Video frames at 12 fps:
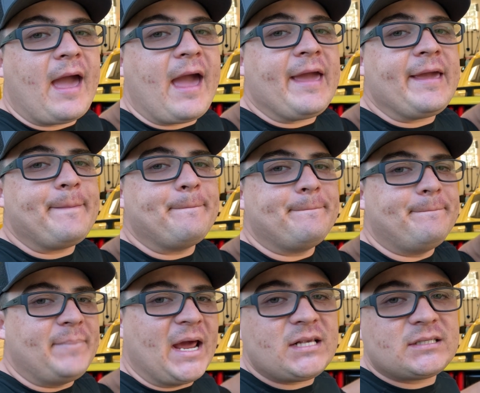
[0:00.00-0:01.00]
a
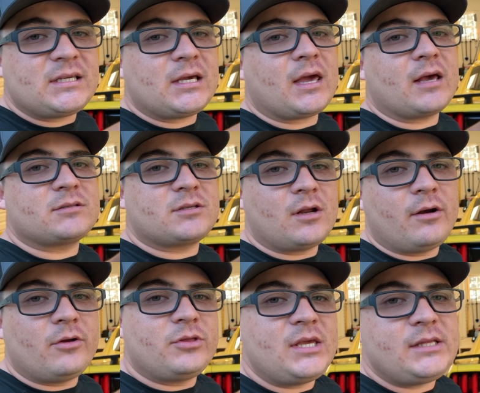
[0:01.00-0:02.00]
basic
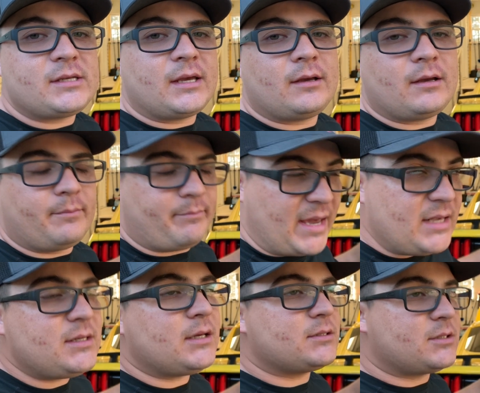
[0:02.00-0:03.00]
exterior detail,
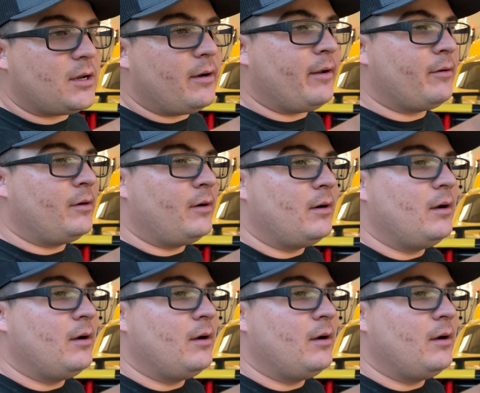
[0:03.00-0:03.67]
basic exterior